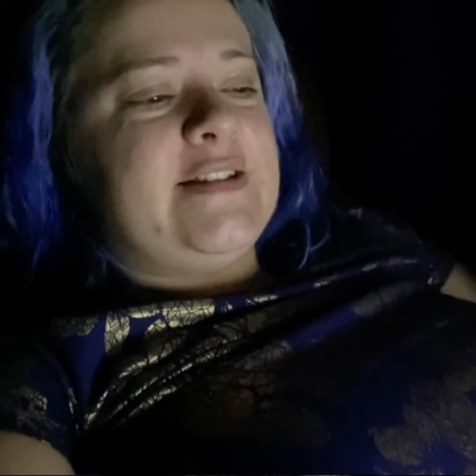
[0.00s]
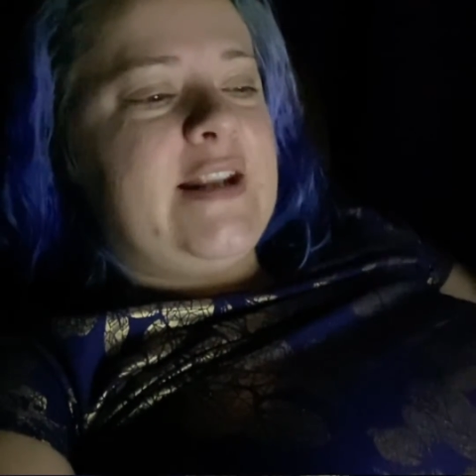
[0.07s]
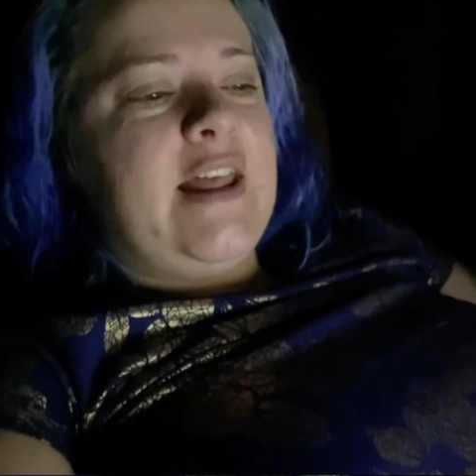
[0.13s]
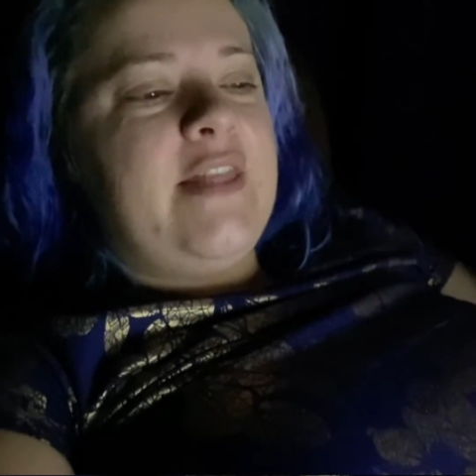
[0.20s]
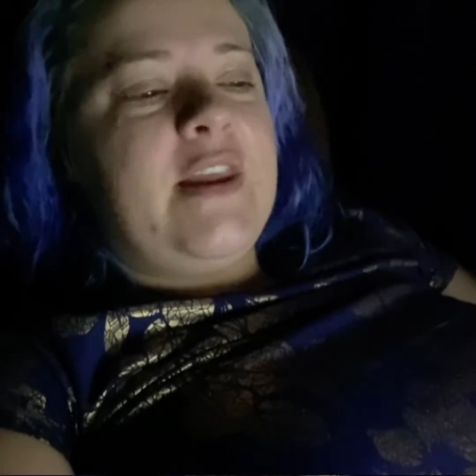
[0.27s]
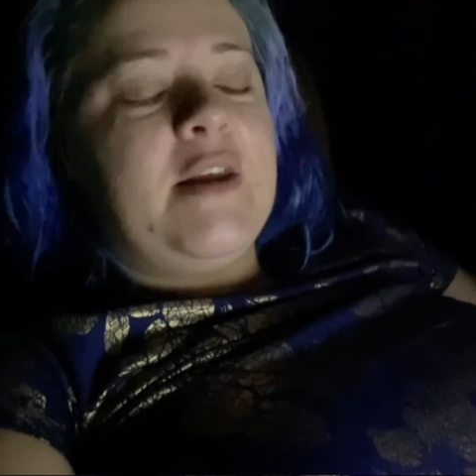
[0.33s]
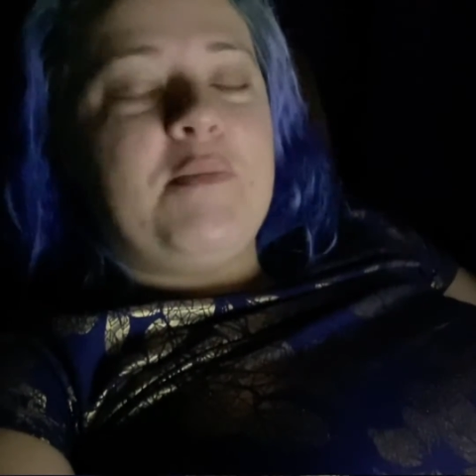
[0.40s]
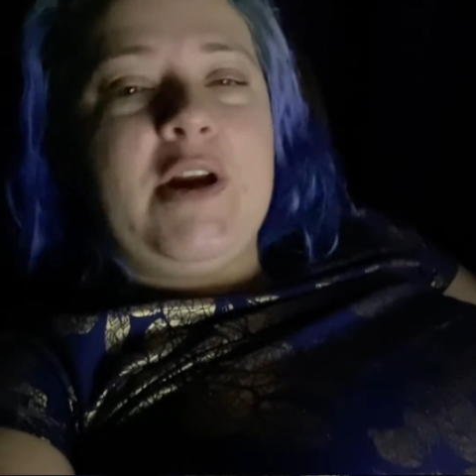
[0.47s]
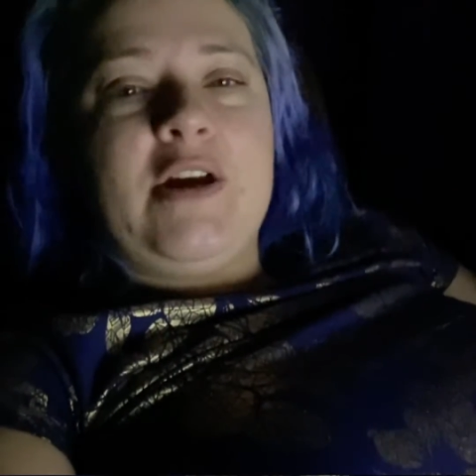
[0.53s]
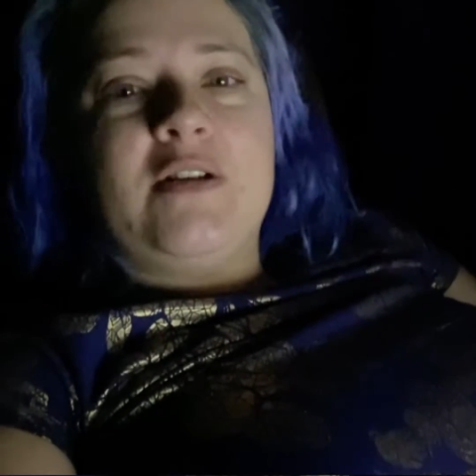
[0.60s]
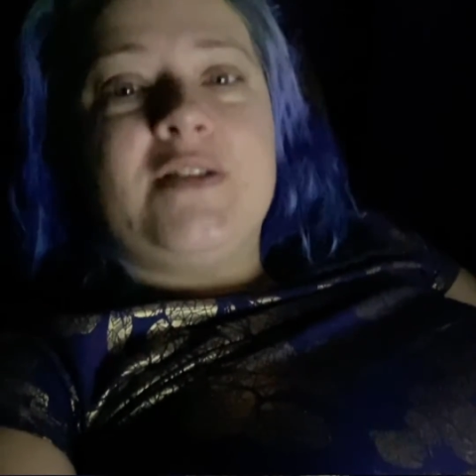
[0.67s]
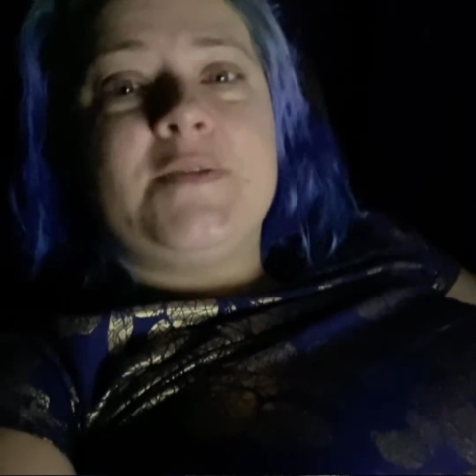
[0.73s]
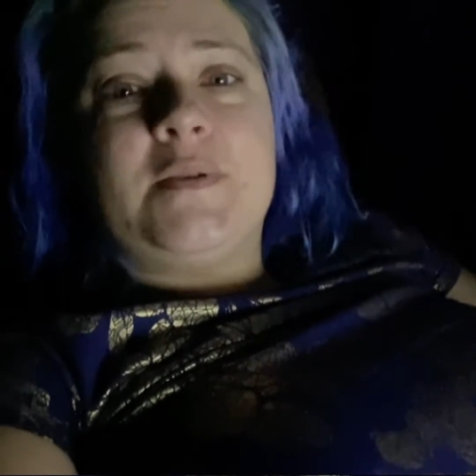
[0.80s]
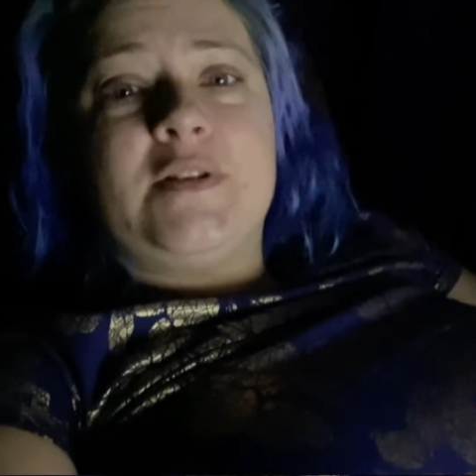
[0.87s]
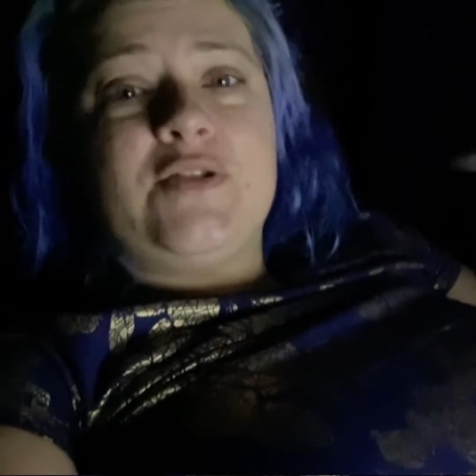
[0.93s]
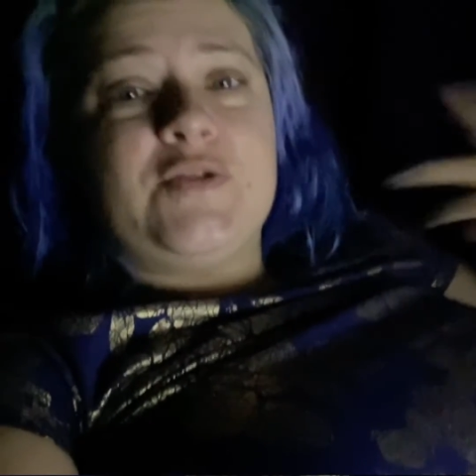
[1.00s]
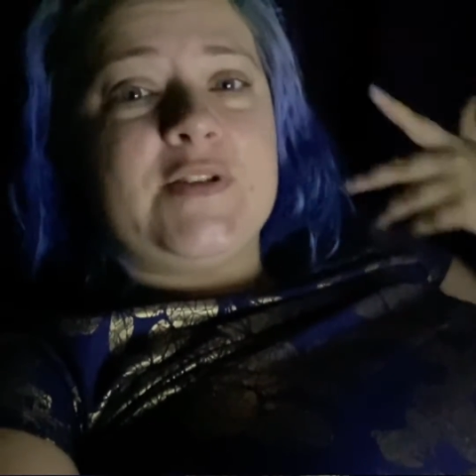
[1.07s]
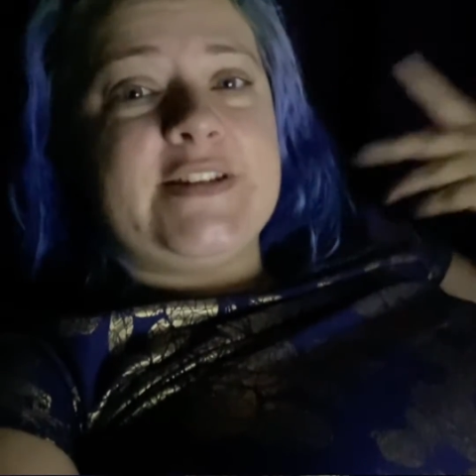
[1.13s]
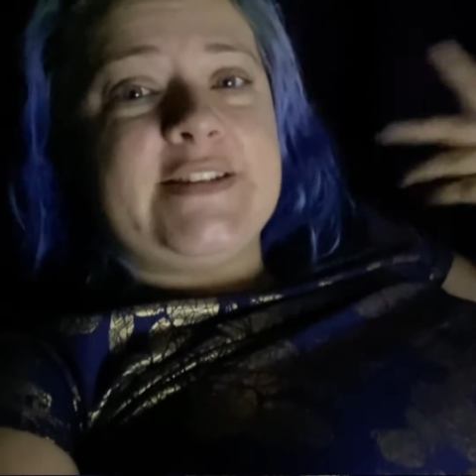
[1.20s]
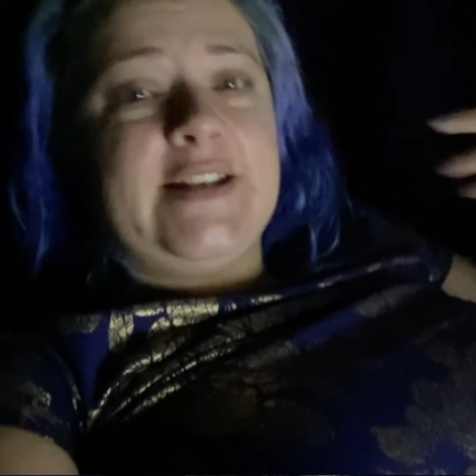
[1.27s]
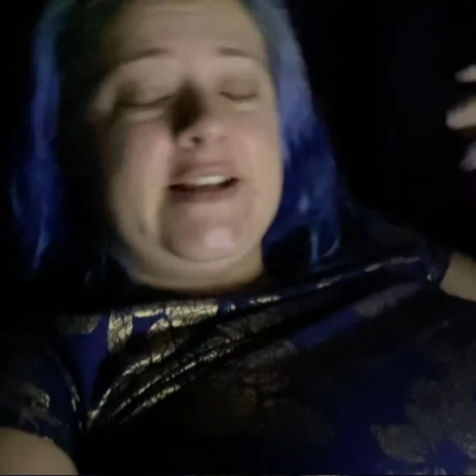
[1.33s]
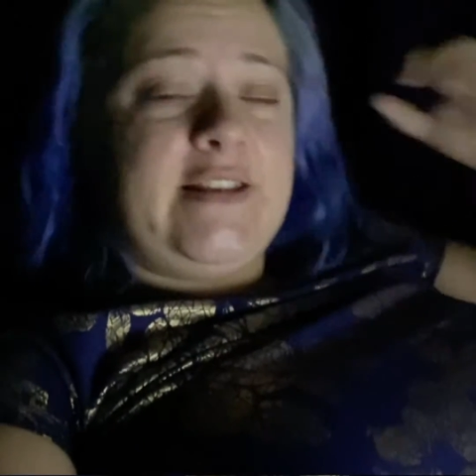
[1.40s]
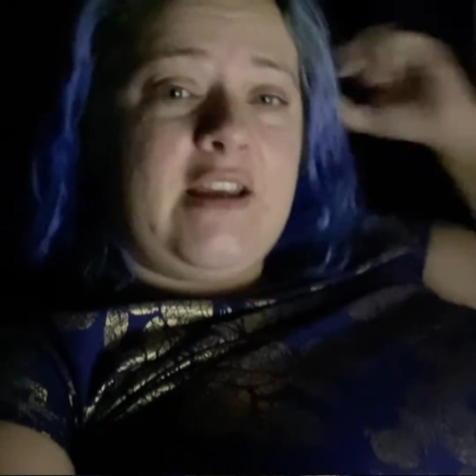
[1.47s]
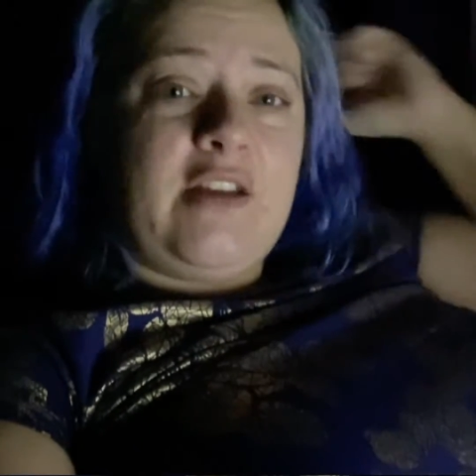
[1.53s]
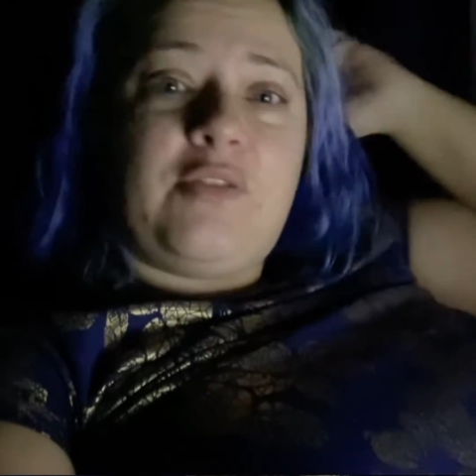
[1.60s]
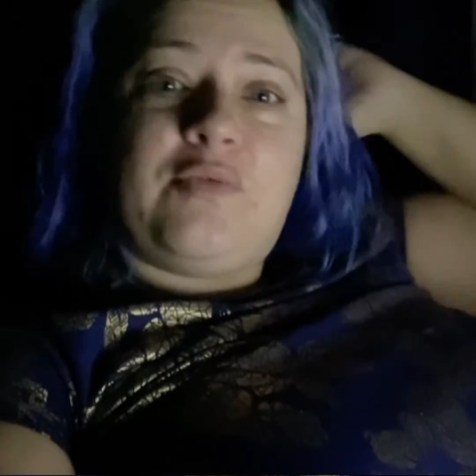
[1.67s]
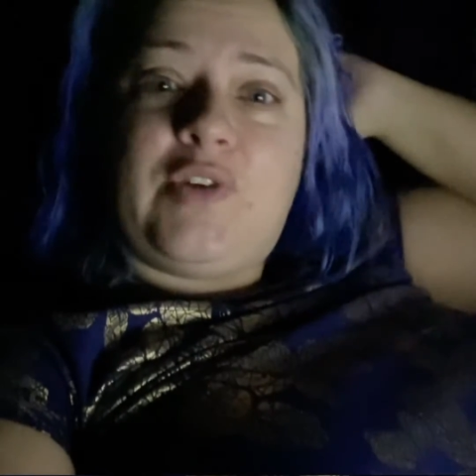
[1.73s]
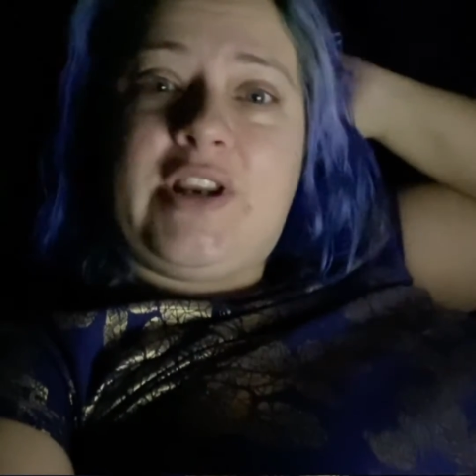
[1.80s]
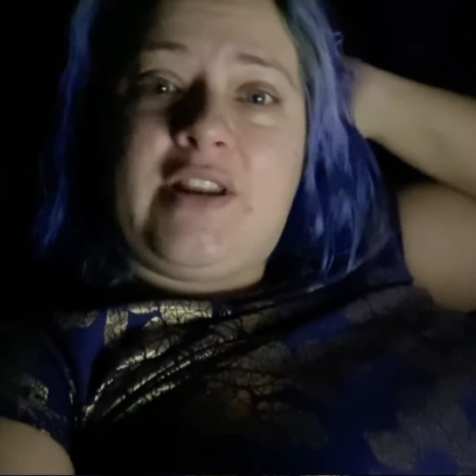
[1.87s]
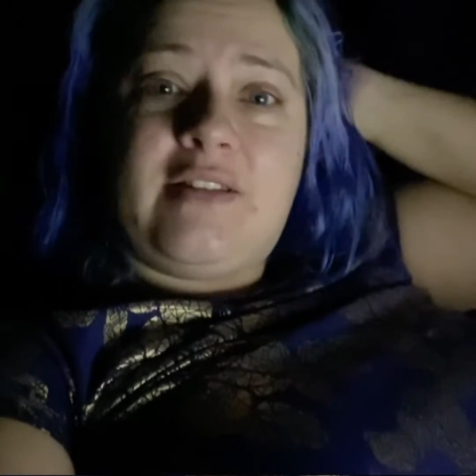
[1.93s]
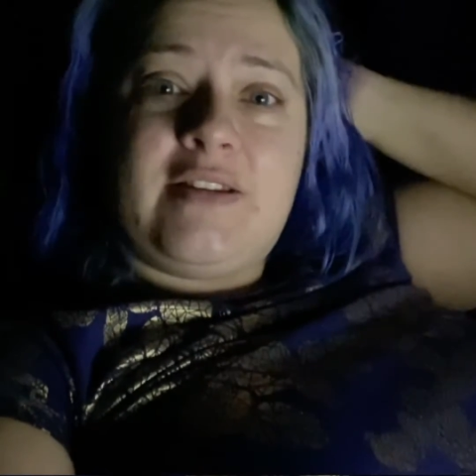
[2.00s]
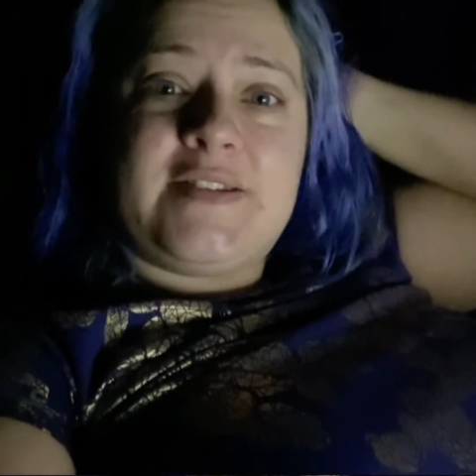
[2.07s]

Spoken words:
and I think parents would enjoy sitting down and reading